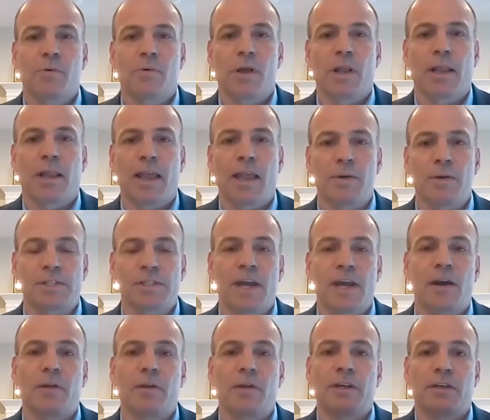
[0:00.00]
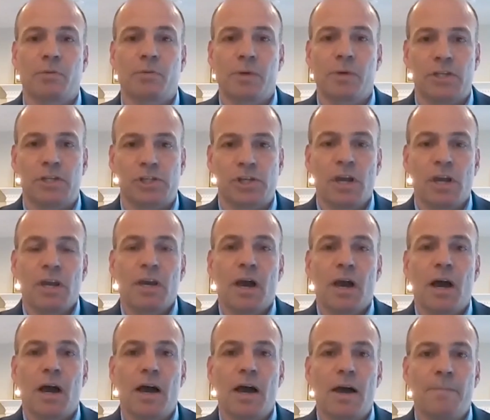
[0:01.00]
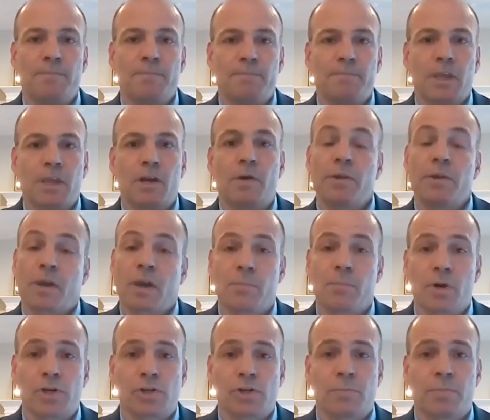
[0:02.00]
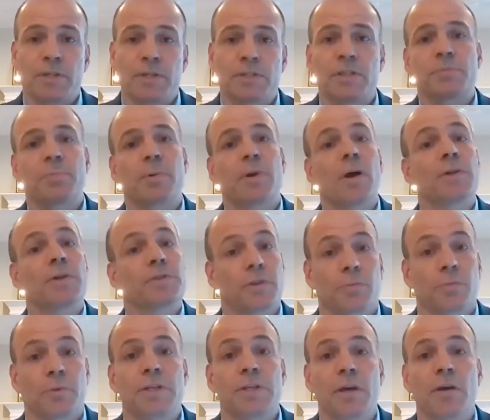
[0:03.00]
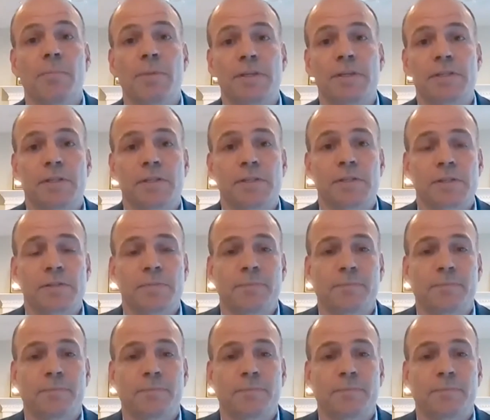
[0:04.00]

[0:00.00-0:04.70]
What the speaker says: will allow us not only to reach the commercial business, but also the retail business.